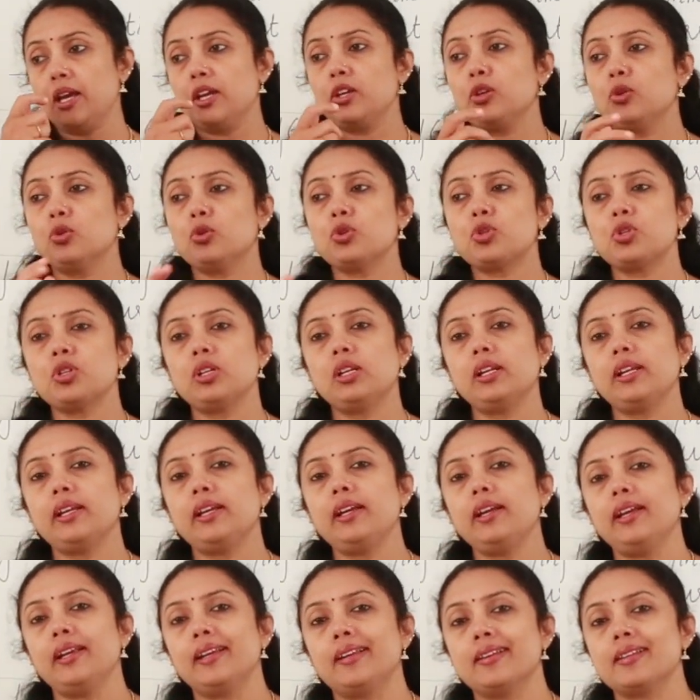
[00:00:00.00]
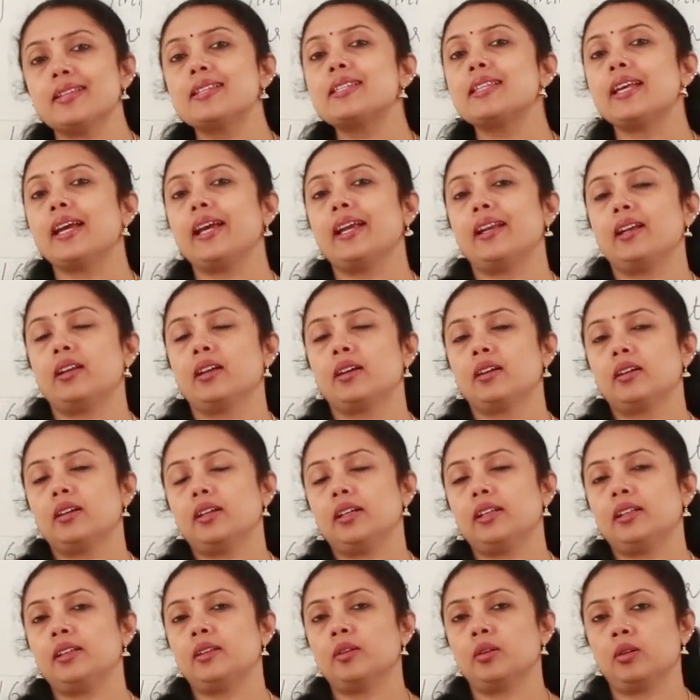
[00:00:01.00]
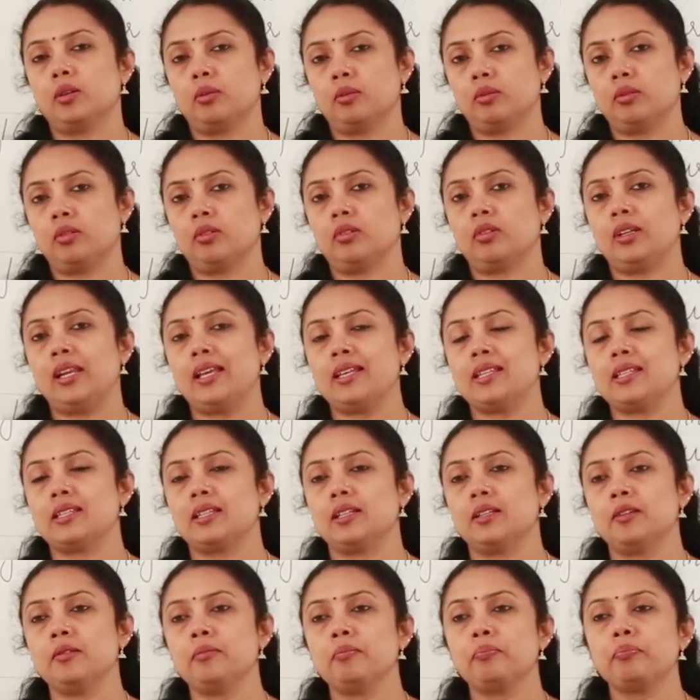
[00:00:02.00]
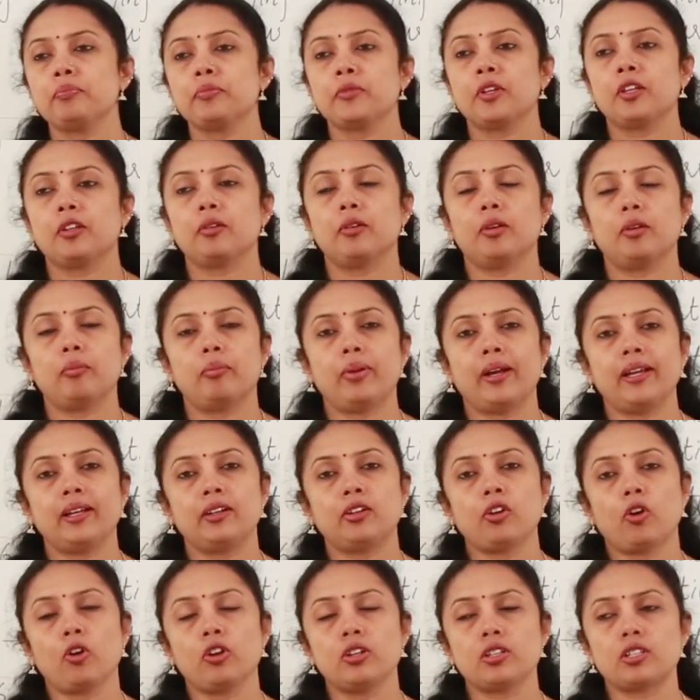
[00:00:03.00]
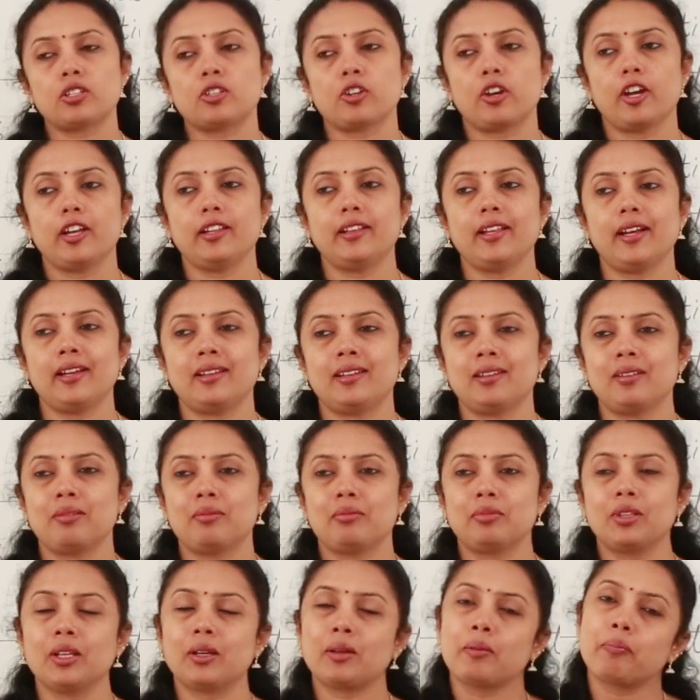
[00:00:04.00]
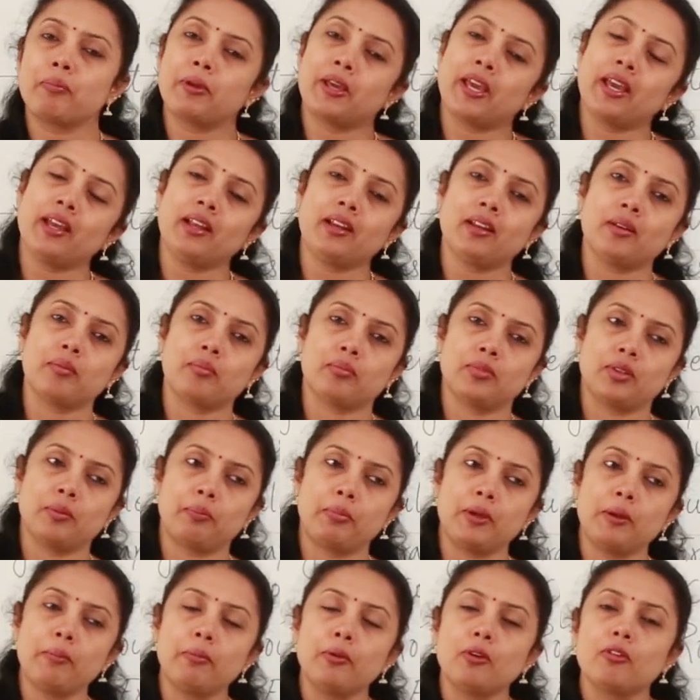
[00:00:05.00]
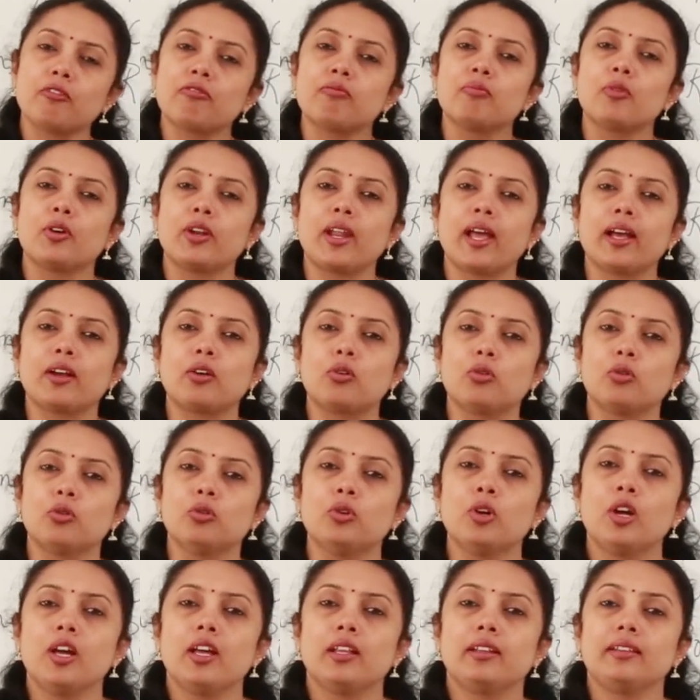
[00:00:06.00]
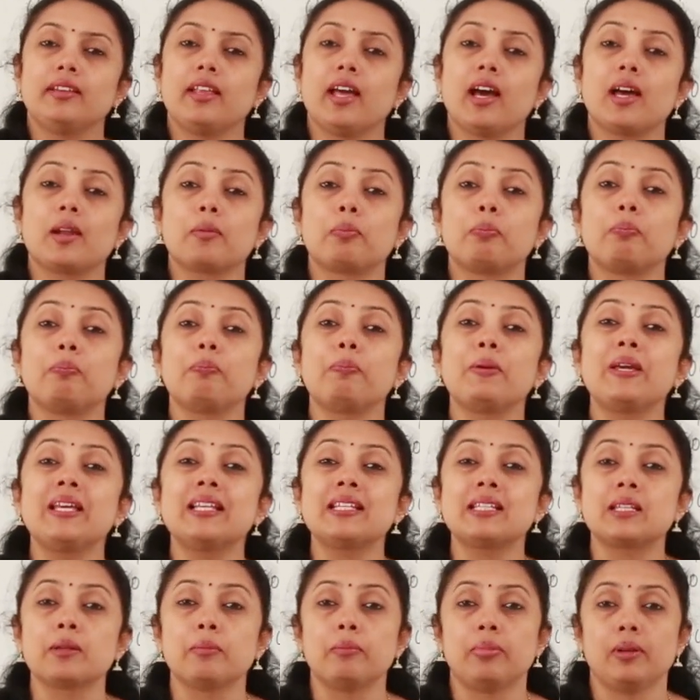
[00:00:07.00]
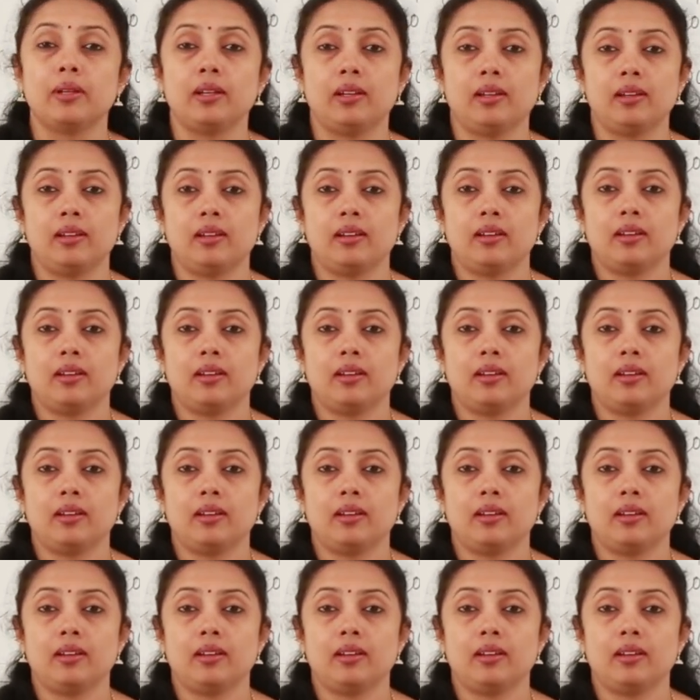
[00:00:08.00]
Usually it is said in the uh, lesson uh, by Tolstoy that the kingdom, the people of Monaco, they are peaceable,